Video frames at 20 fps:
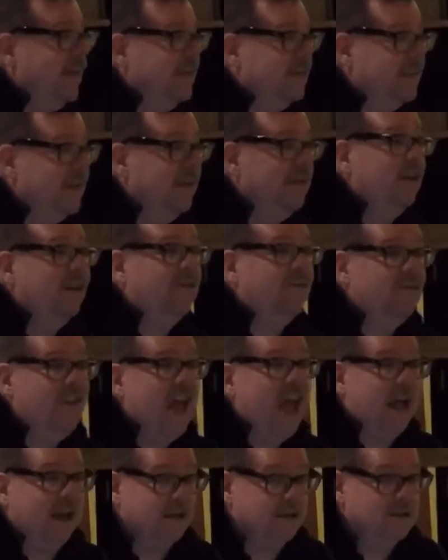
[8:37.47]
is in
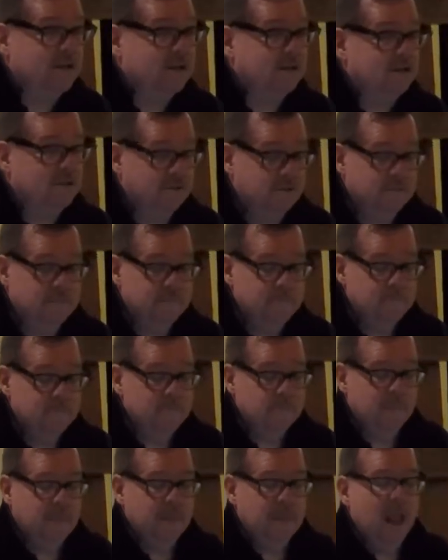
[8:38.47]
effect.
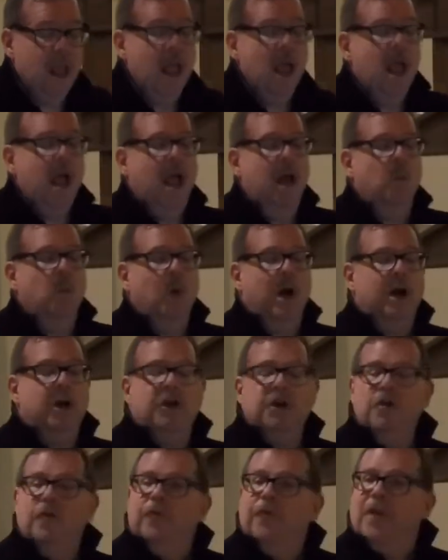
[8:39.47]
And where
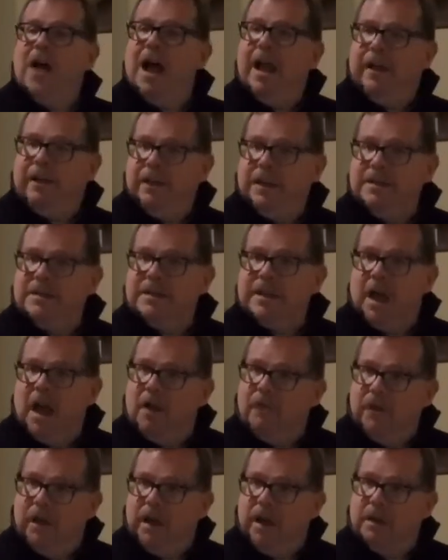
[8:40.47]
do you find this
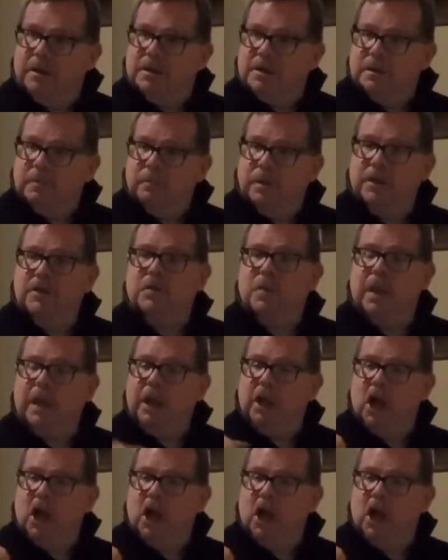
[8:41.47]
covenant between